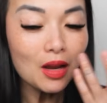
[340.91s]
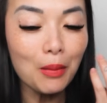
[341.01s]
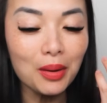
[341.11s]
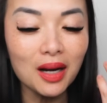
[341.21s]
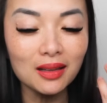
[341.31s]

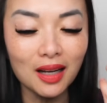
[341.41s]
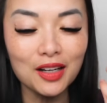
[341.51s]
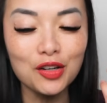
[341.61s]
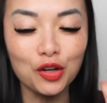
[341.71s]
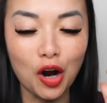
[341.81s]
But a lot
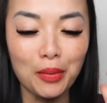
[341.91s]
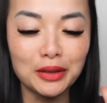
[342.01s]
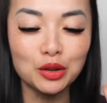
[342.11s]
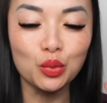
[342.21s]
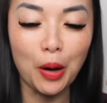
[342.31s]
of your
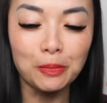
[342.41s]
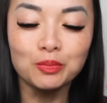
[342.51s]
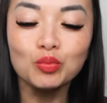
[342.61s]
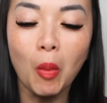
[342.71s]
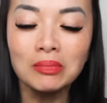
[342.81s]
comments were
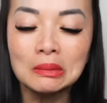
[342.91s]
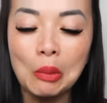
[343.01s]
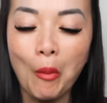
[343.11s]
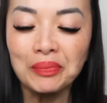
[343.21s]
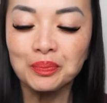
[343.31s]

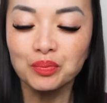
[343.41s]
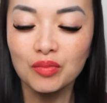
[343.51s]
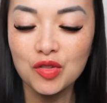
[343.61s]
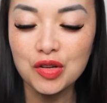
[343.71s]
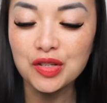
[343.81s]

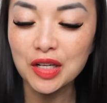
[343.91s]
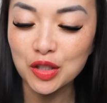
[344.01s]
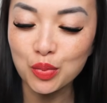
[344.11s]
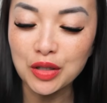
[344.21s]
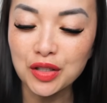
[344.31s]
just
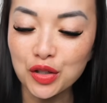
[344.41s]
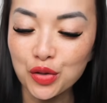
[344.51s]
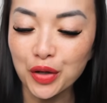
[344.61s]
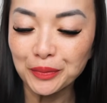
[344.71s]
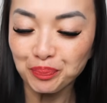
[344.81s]
expressing
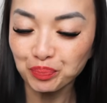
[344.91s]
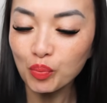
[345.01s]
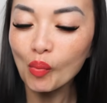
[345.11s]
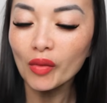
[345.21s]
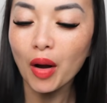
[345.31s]
your
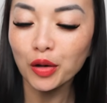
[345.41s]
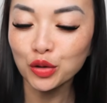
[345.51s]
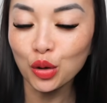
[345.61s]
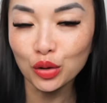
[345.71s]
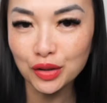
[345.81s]

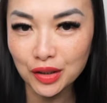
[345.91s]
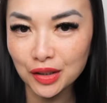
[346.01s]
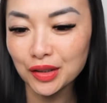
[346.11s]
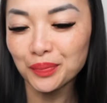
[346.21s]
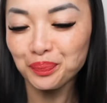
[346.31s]

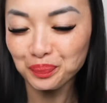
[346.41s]
condolences.